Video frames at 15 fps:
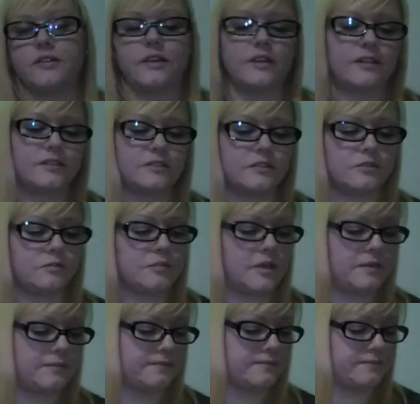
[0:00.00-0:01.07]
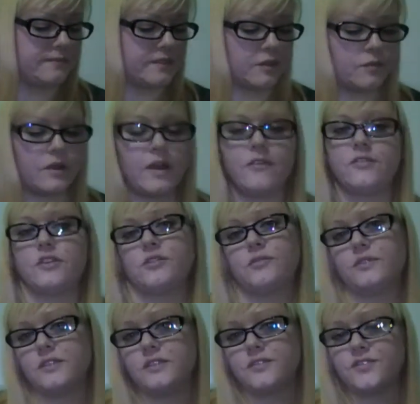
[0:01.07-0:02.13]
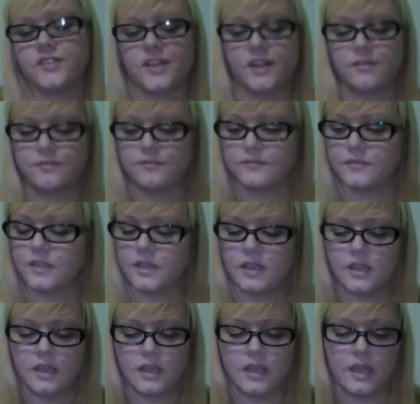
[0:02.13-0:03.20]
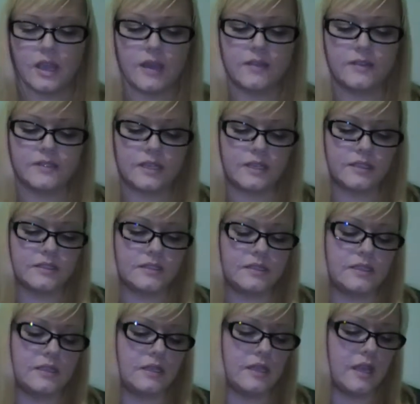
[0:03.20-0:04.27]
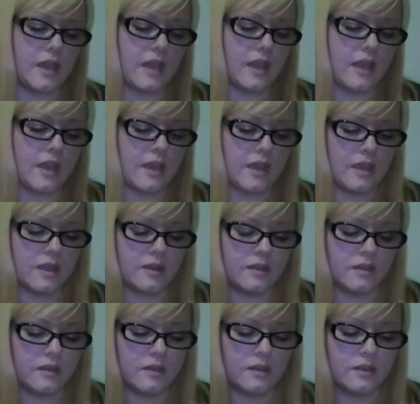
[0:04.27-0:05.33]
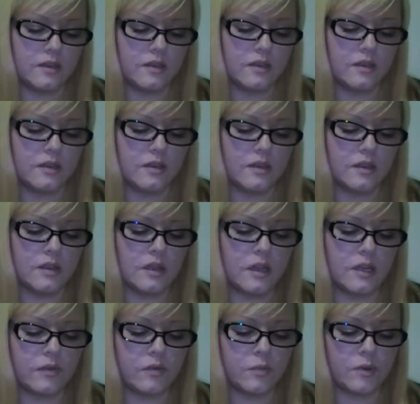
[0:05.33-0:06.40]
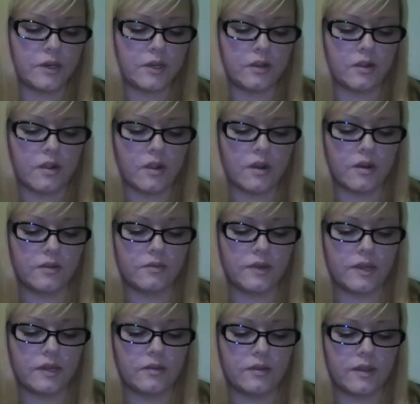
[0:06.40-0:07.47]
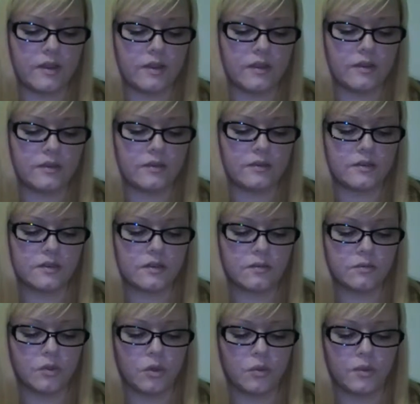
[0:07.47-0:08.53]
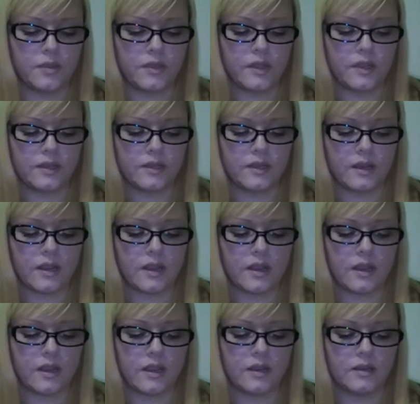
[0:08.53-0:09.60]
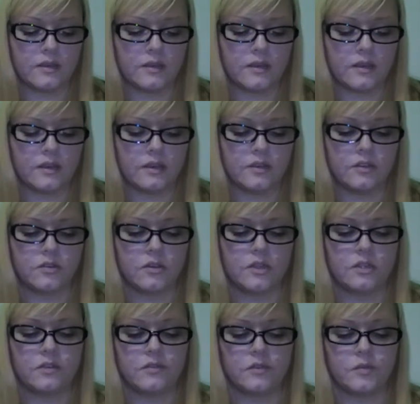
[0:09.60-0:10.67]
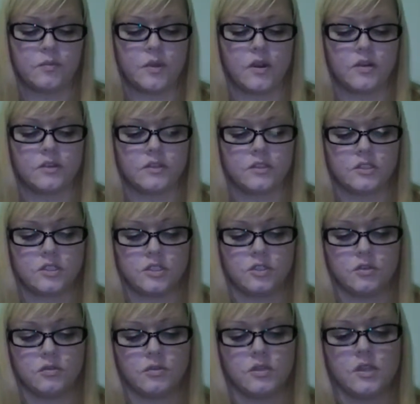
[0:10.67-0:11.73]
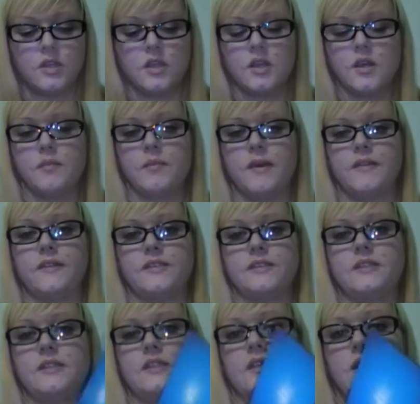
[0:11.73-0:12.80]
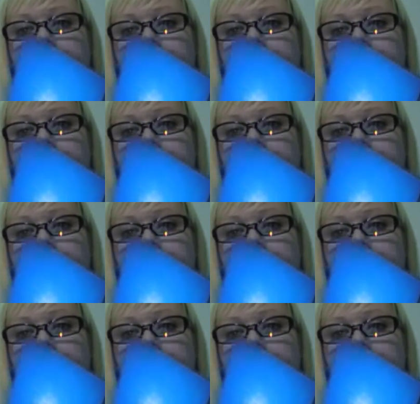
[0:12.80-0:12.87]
lighting soon, but we'll have to do with this for now. And the second CD had I'll Never Break Your Heart, Radio Edit, Roll With It, and another interview part 2. But this CD